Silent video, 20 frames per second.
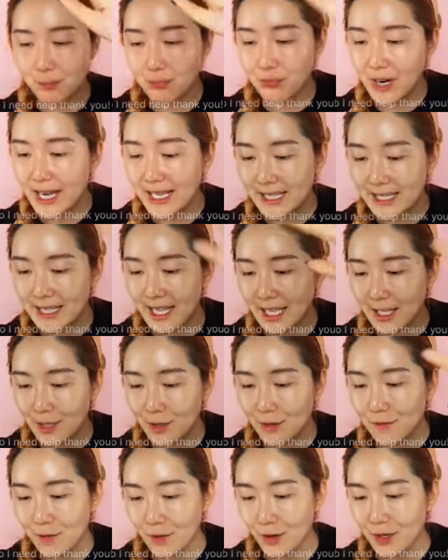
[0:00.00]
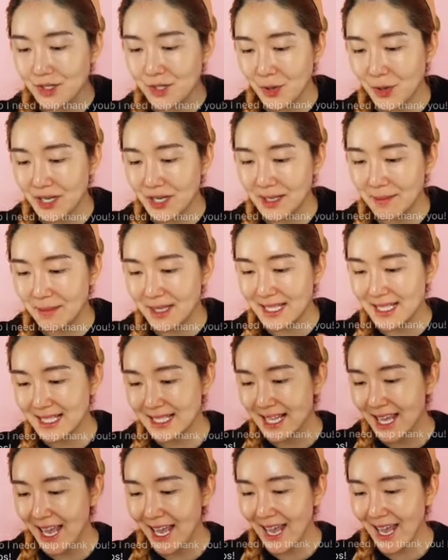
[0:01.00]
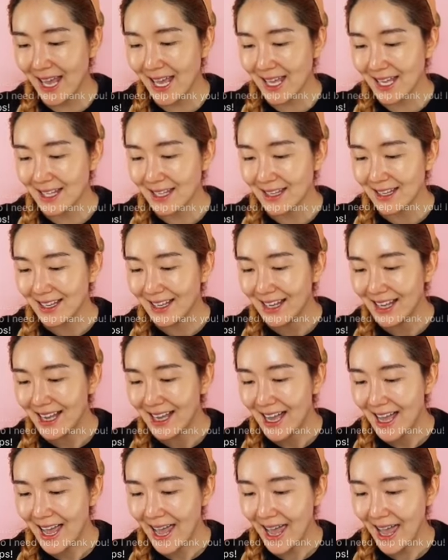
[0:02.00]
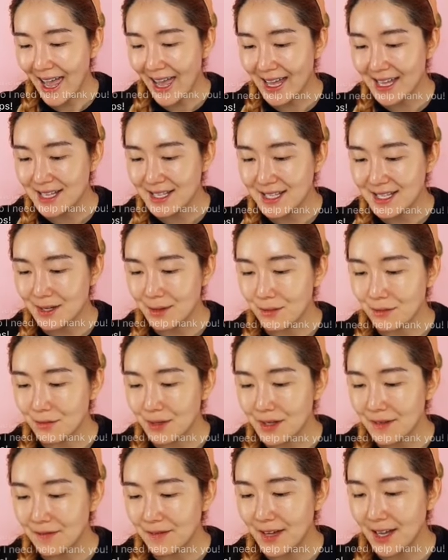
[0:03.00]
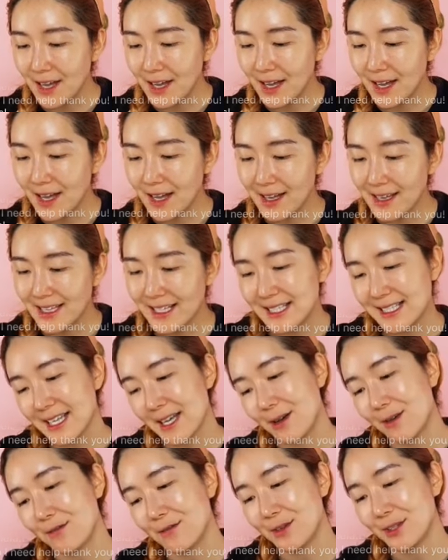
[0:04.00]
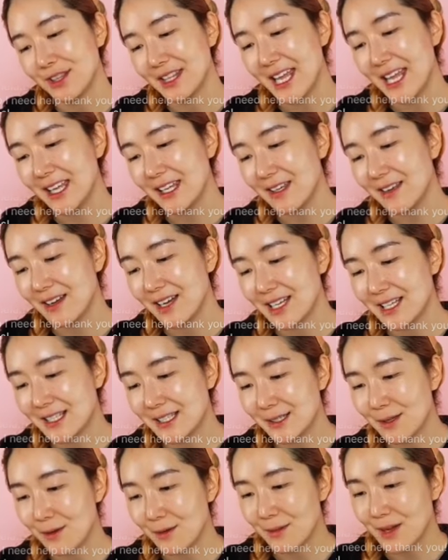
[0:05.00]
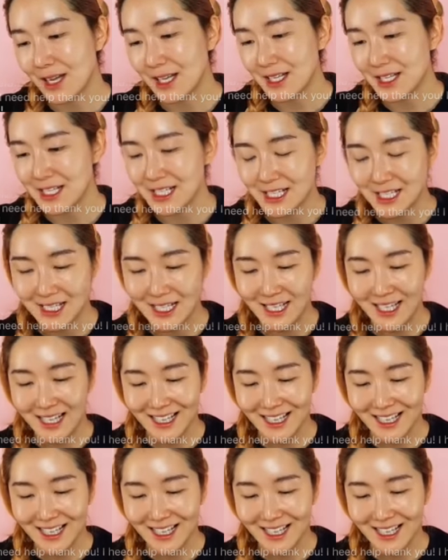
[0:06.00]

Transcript: Brett, thank you for joining me today. And Rifa, it's helpful. Thank you guys so much.